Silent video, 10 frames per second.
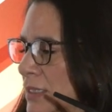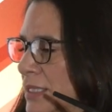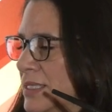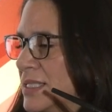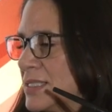
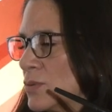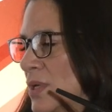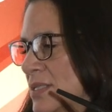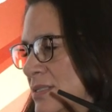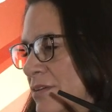This
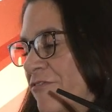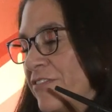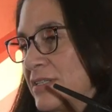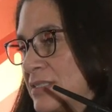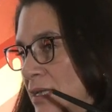was the
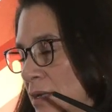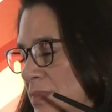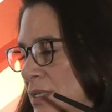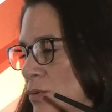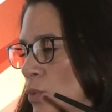first
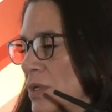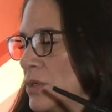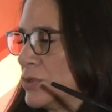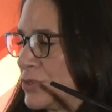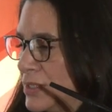time that we
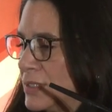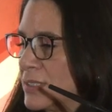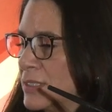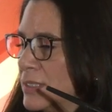use it.